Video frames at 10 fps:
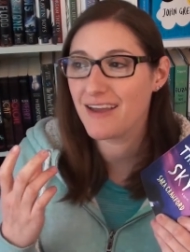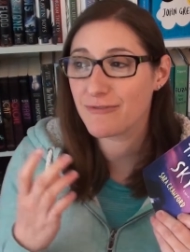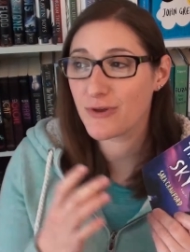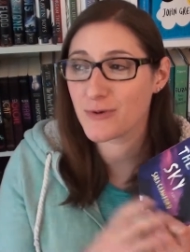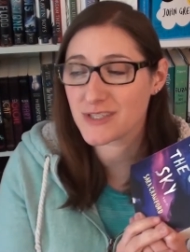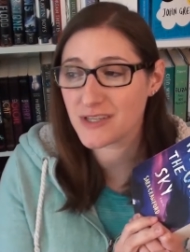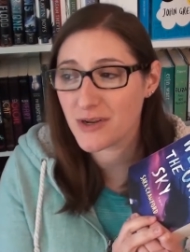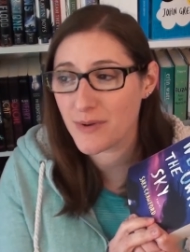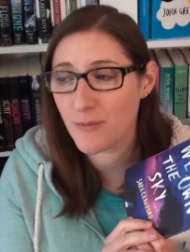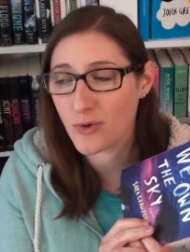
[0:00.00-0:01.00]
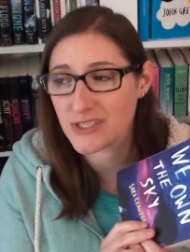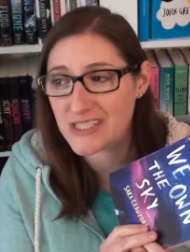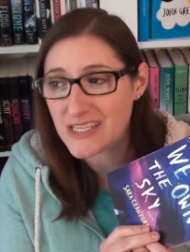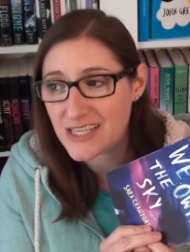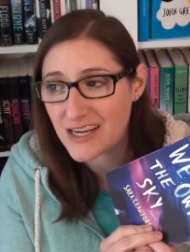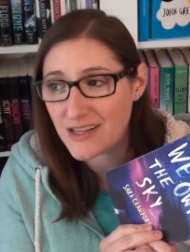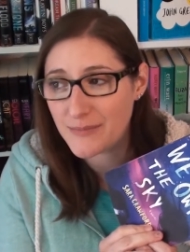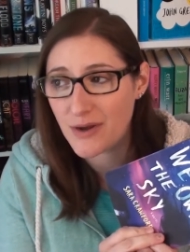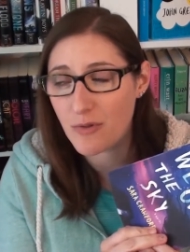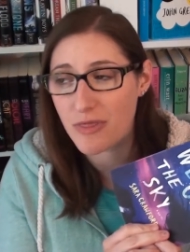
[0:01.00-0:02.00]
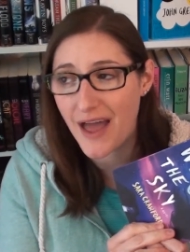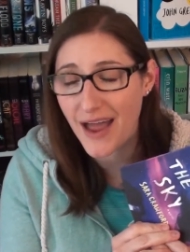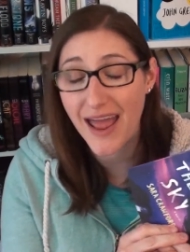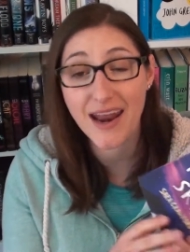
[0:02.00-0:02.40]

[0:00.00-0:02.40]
if there was a little bit more detail about that,